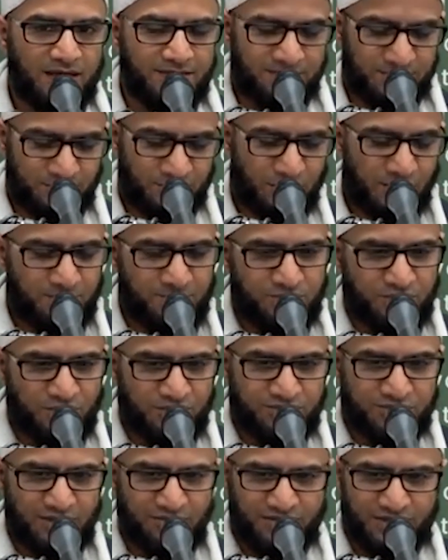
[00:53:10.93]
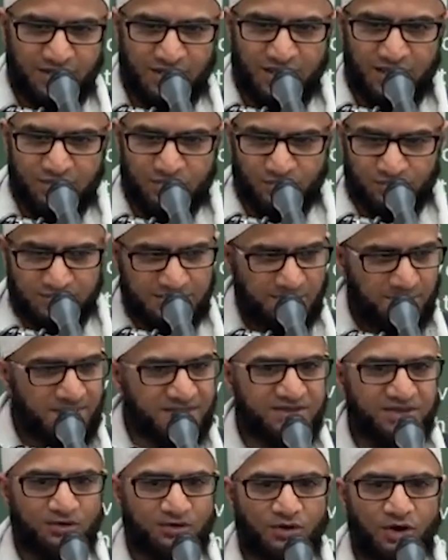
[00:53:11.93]
and you come to a traffic light or there's
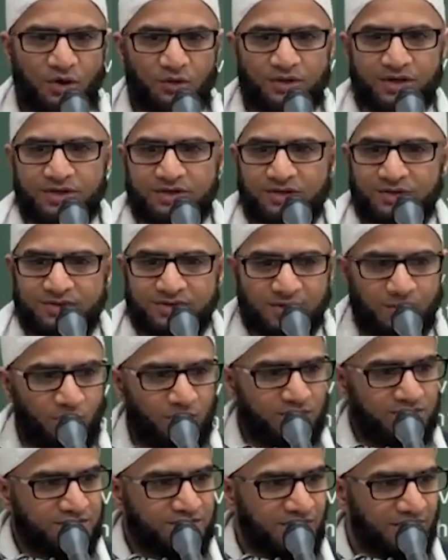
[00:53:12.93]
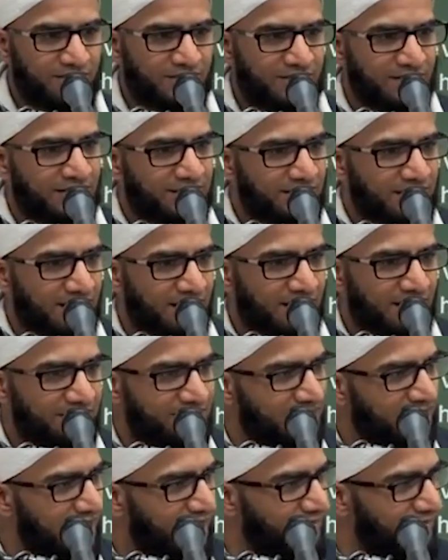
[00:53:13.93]
a busy road and you know someone's traveling
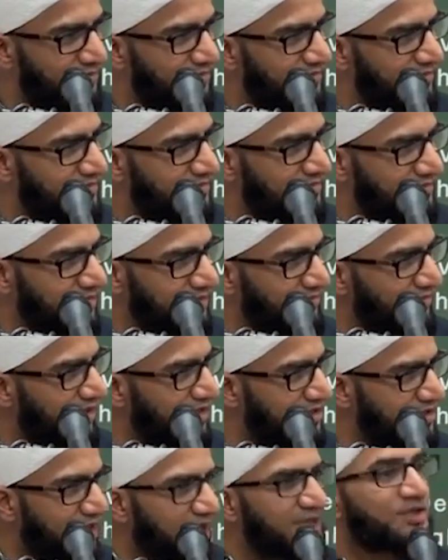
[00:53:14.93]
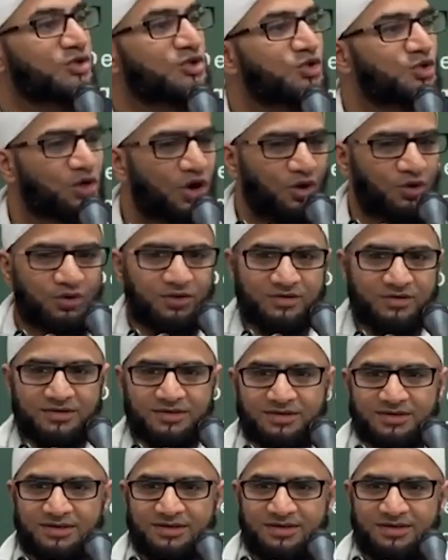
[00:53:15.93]
and they give the flashlight, you go.